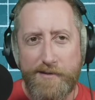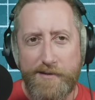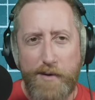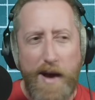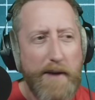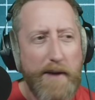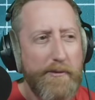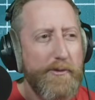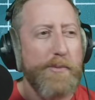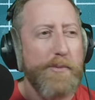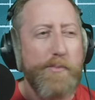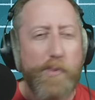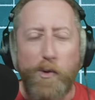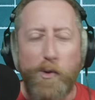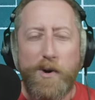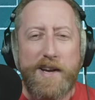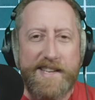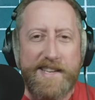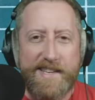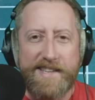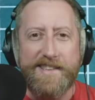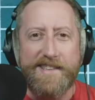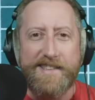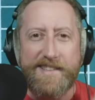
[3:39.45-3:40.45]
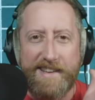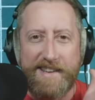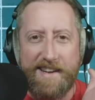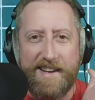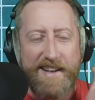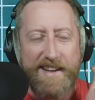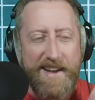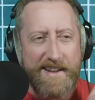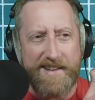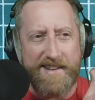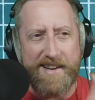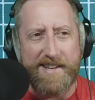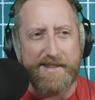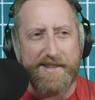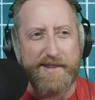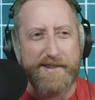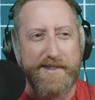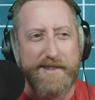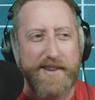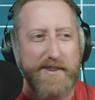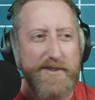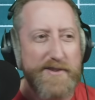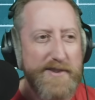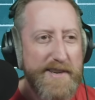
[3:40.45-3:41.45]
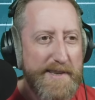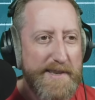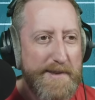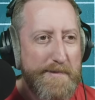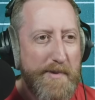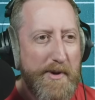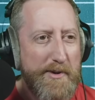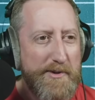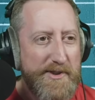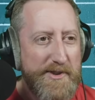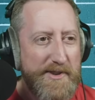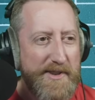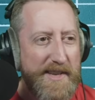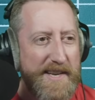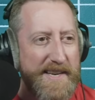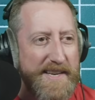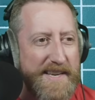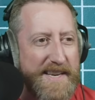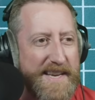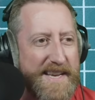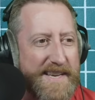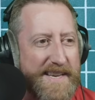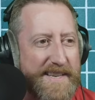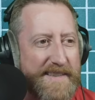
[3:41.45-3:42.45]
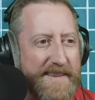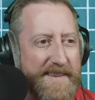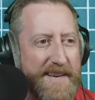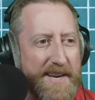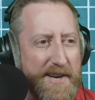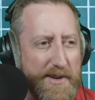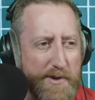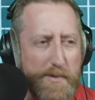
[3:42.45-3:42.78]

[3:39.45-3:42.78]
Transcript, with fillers: You have to point it. I think it's a southern exposure that it needs.